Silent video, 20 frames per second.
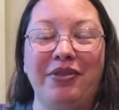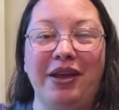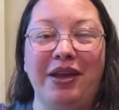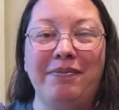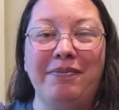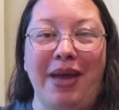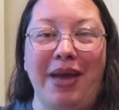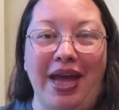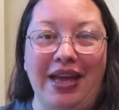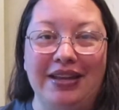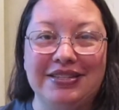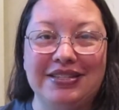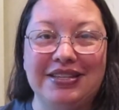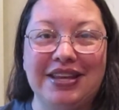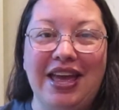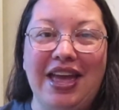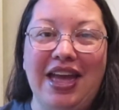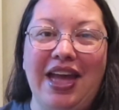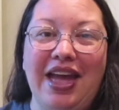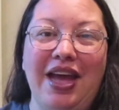they met
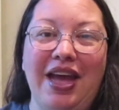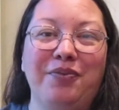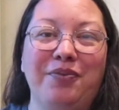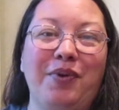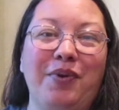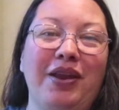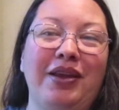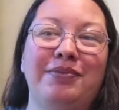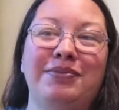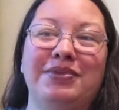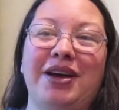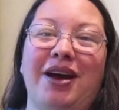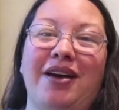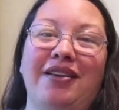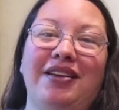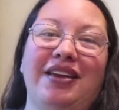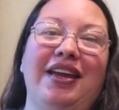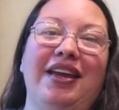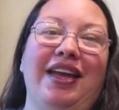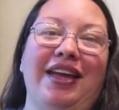and what
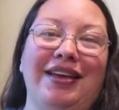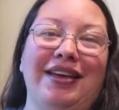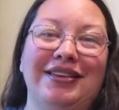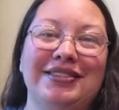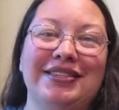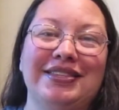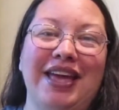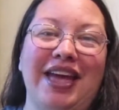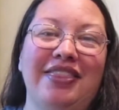Imzadi is.